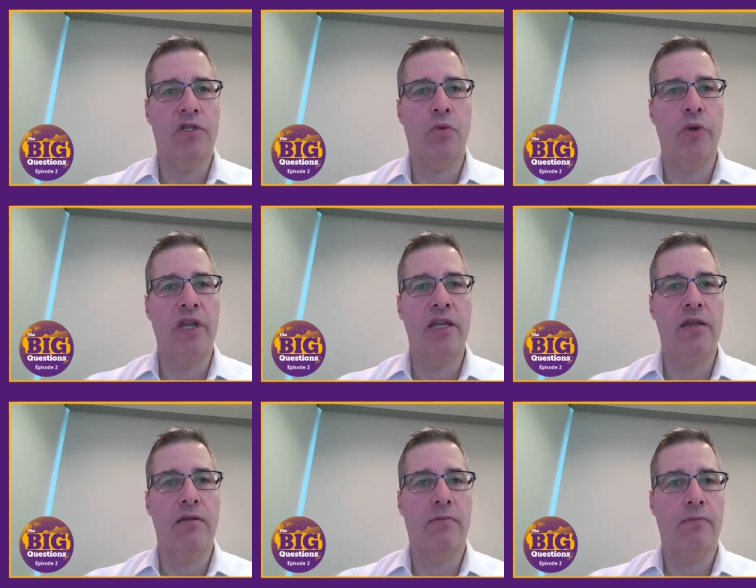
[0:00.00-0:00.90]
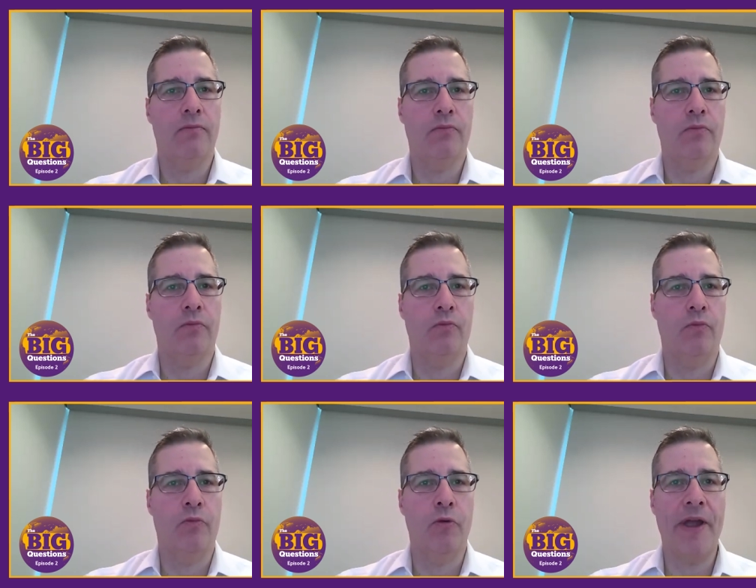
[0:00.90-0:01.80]
Do we
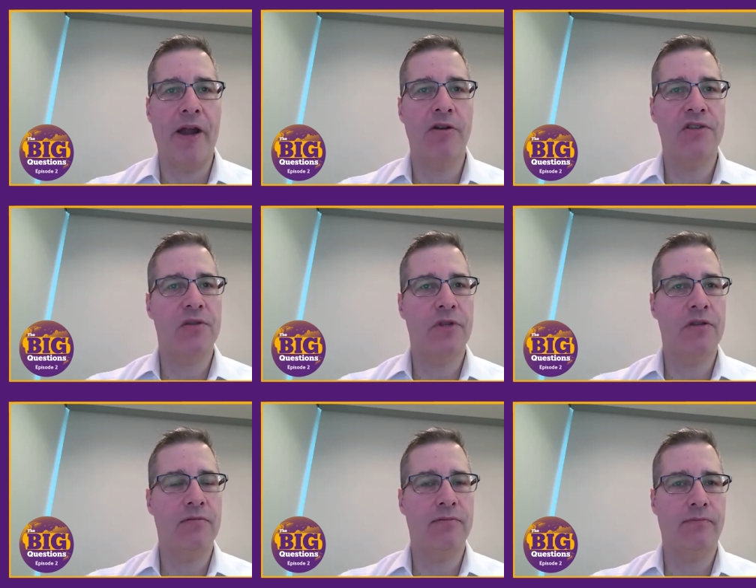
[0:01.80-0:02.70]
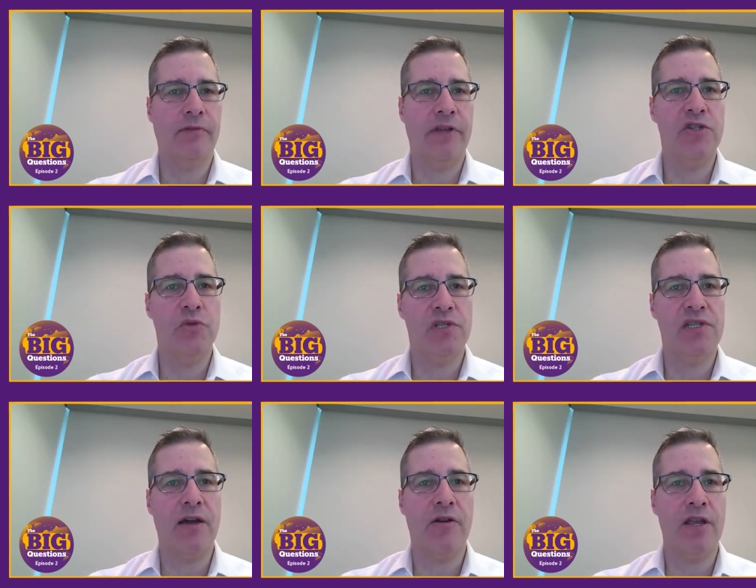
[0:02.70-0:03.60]
repair some of the relations with
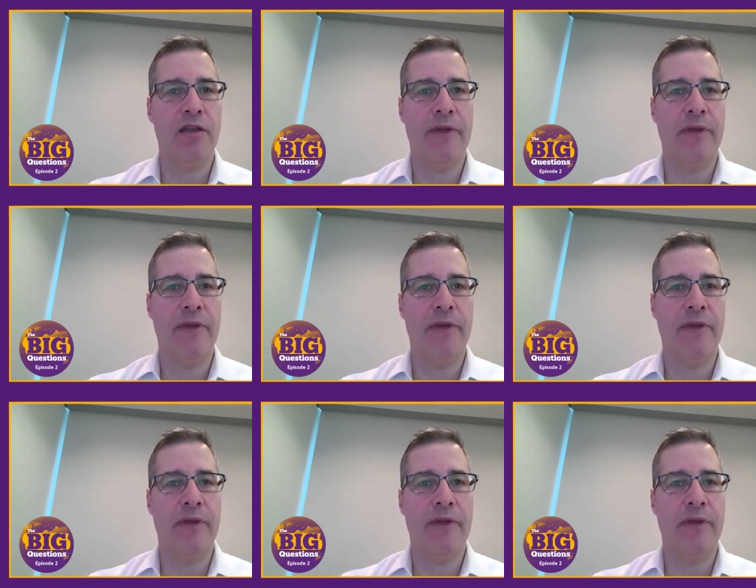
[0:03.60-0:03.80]
Saudi?